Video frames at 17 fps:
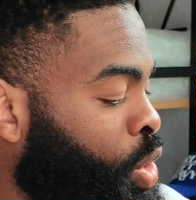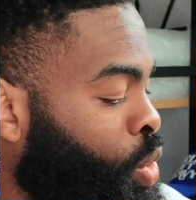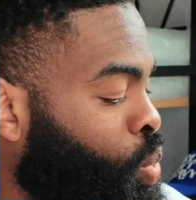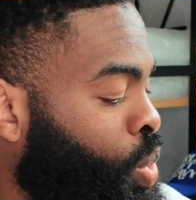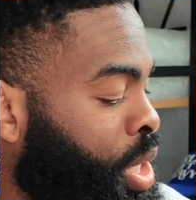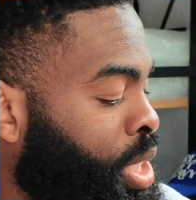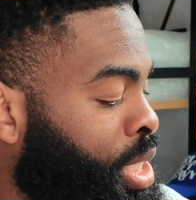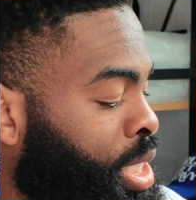
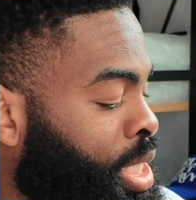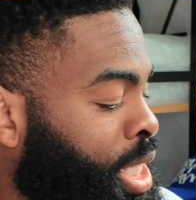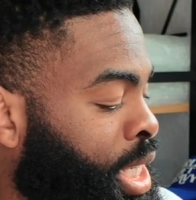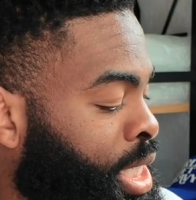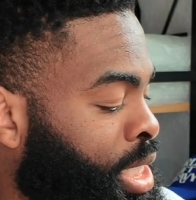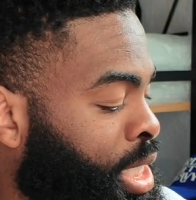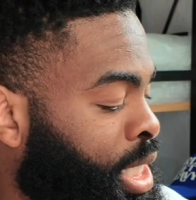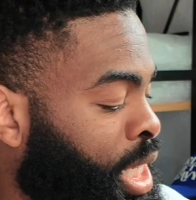
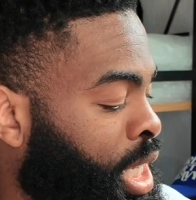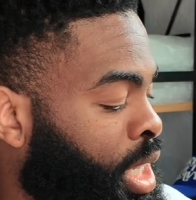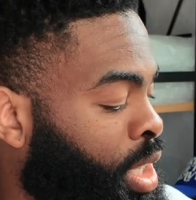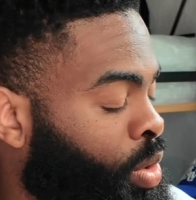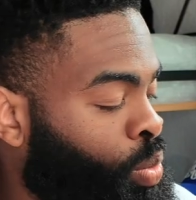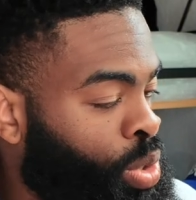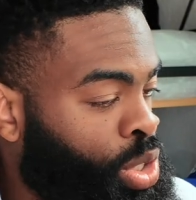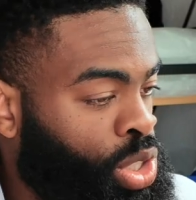
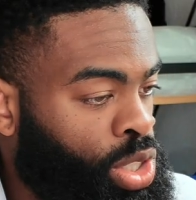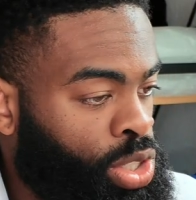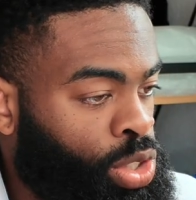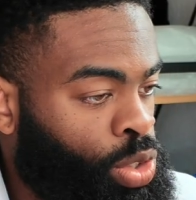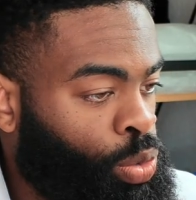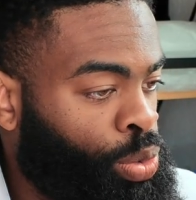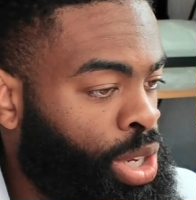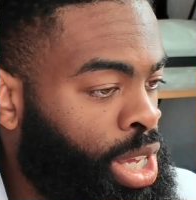160, which
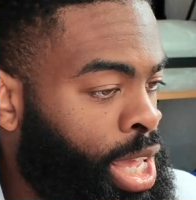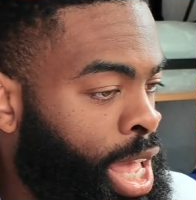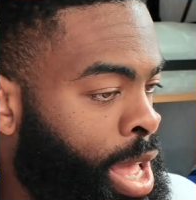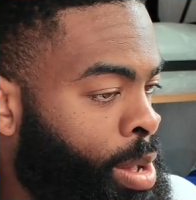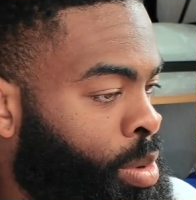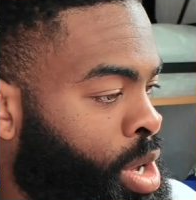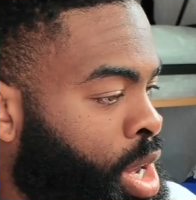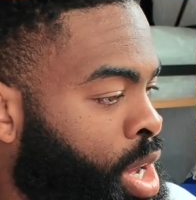is the
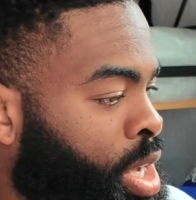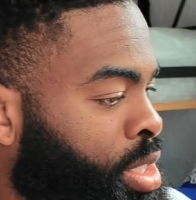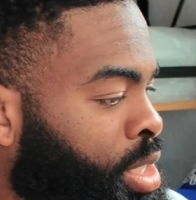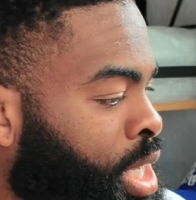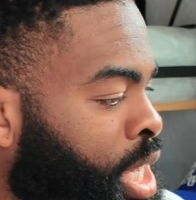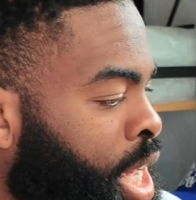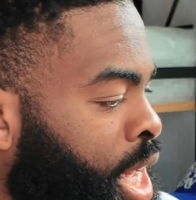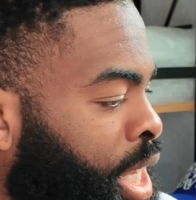rehab
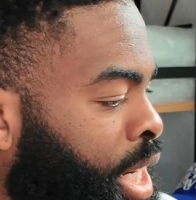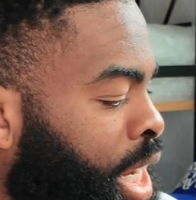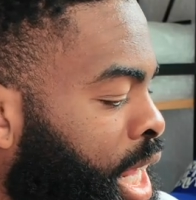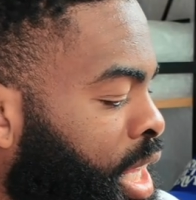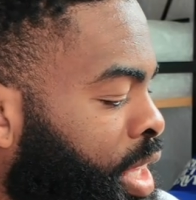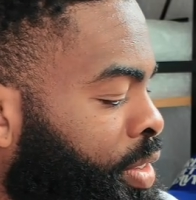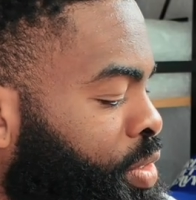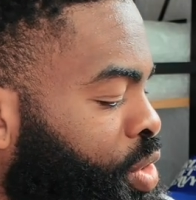cost,
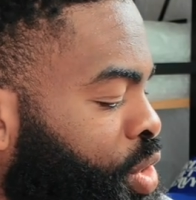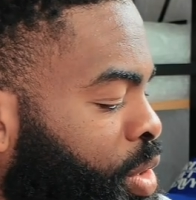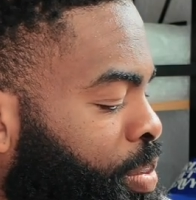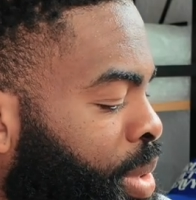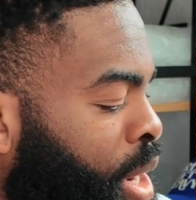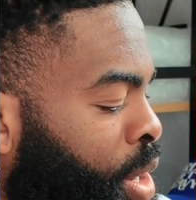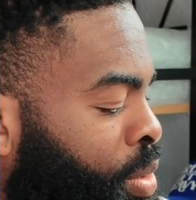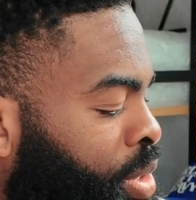that leaves you
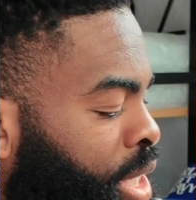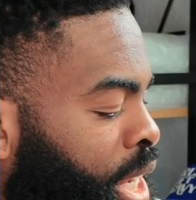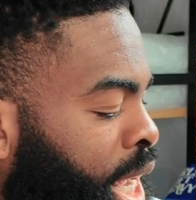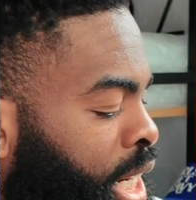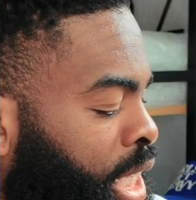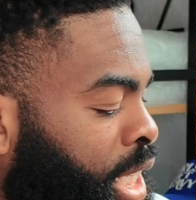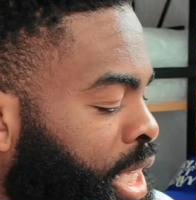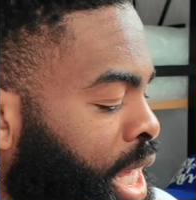about
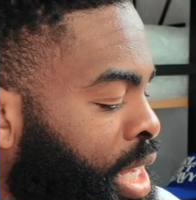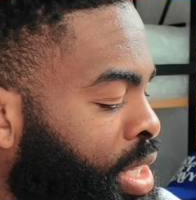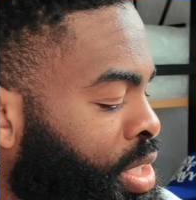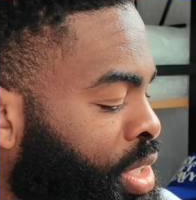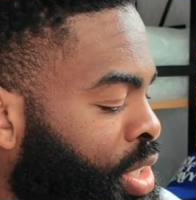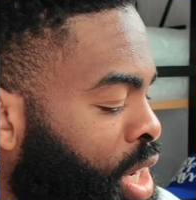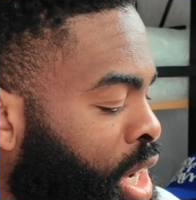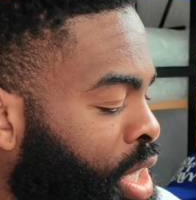
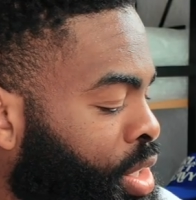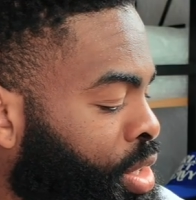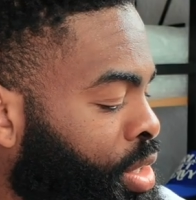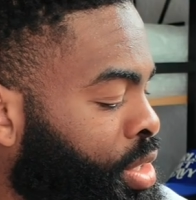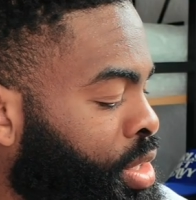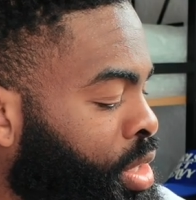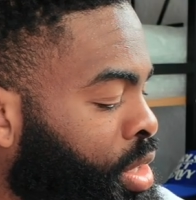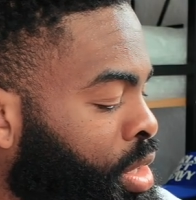
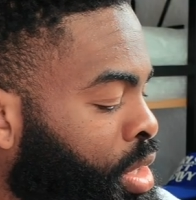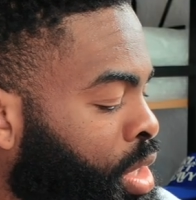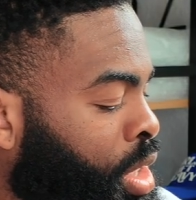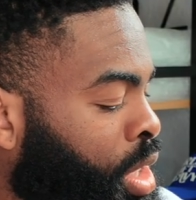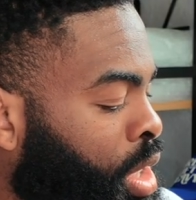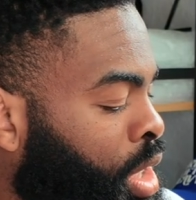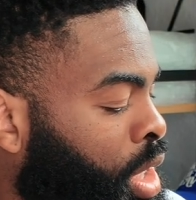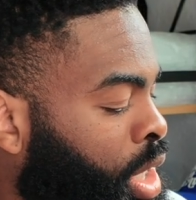$90,000.
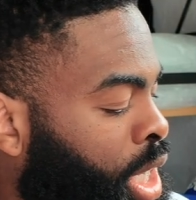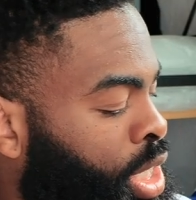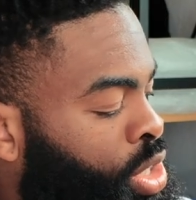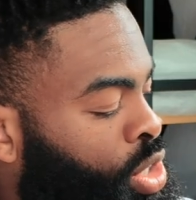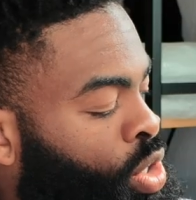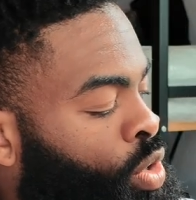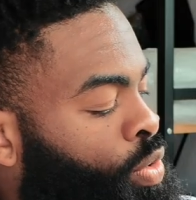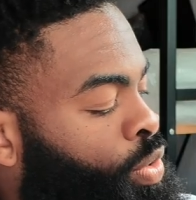
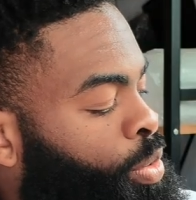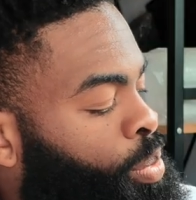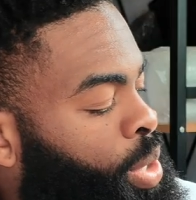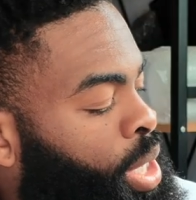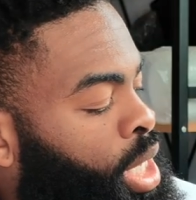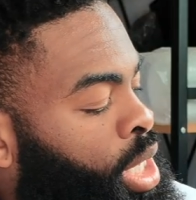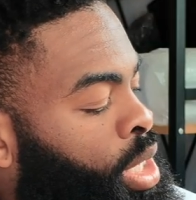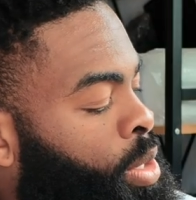And so for
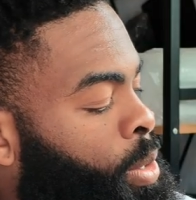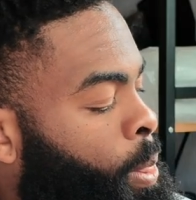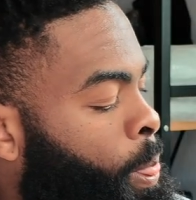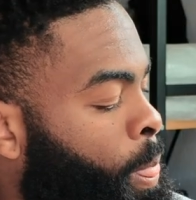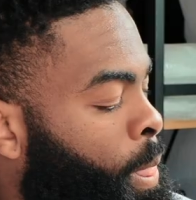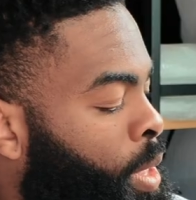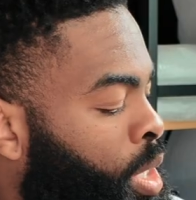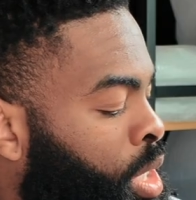me,
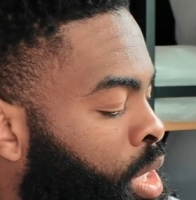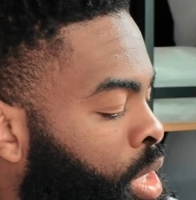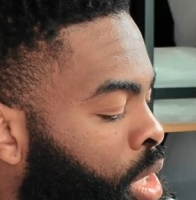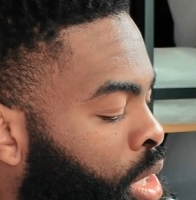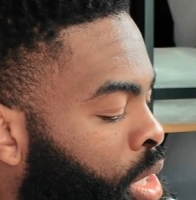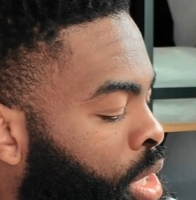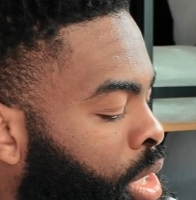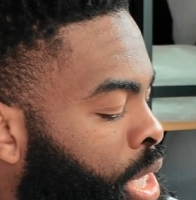
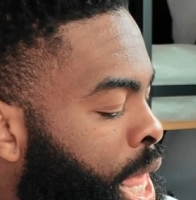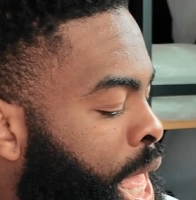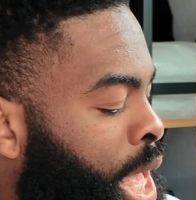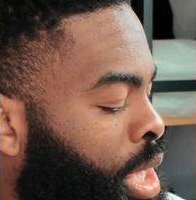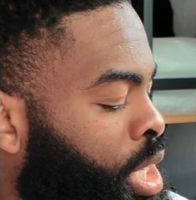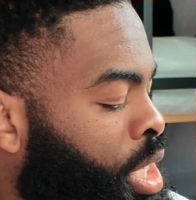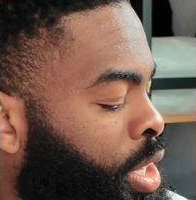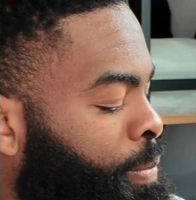
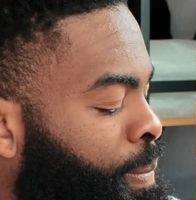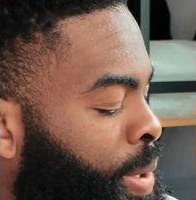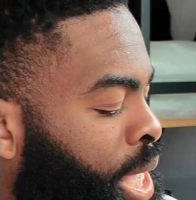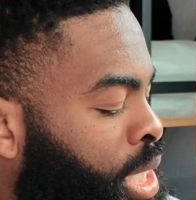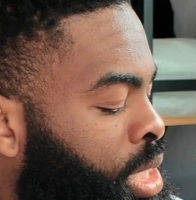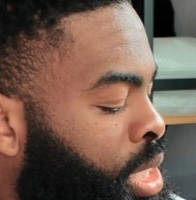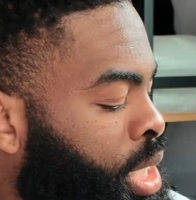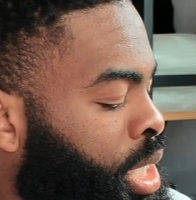that could
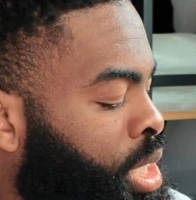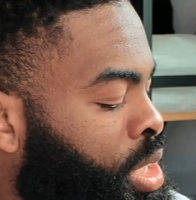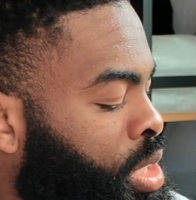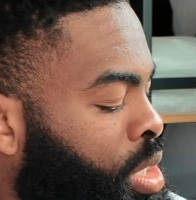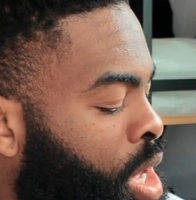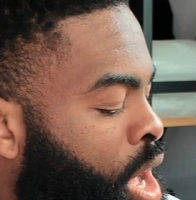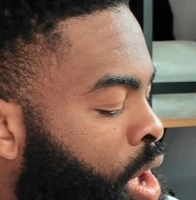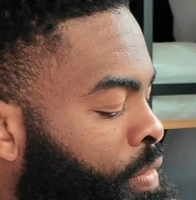make
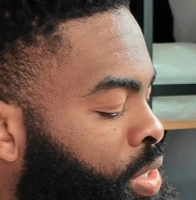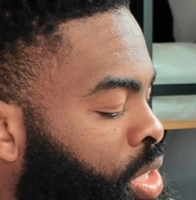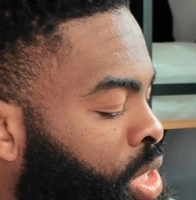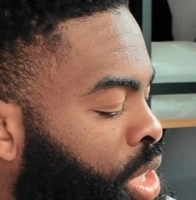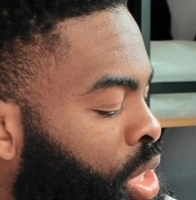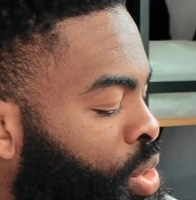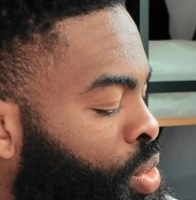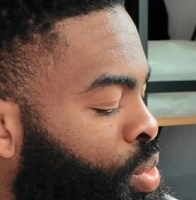sense.
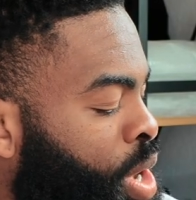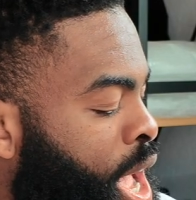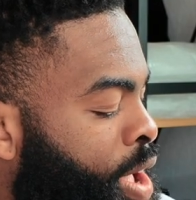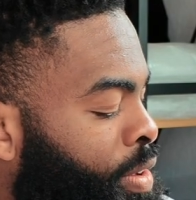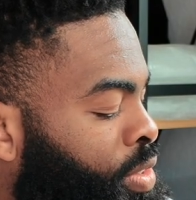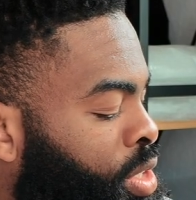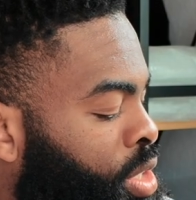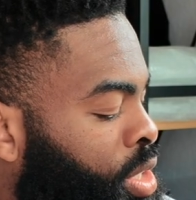Obviously, you
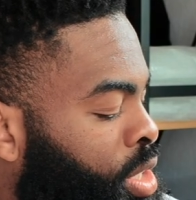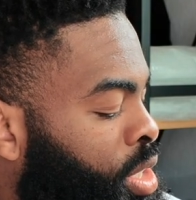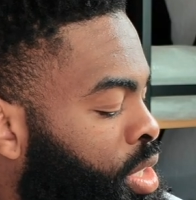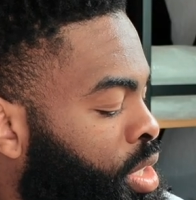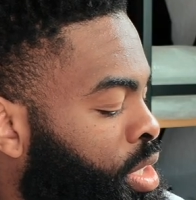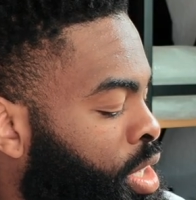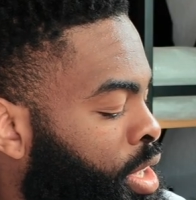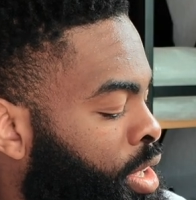have
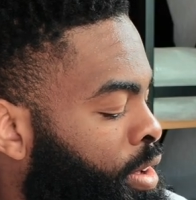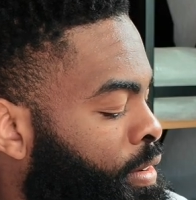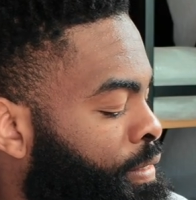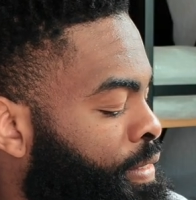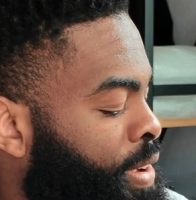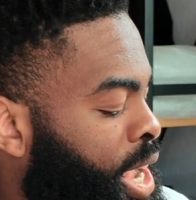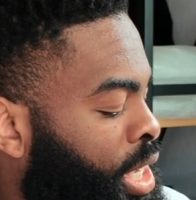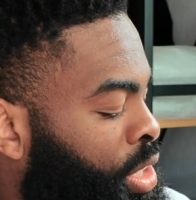to
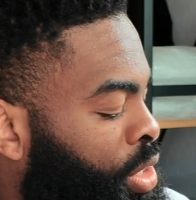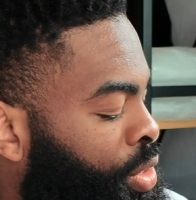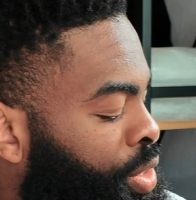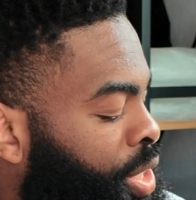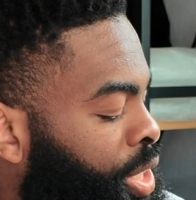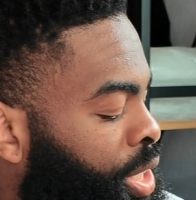factor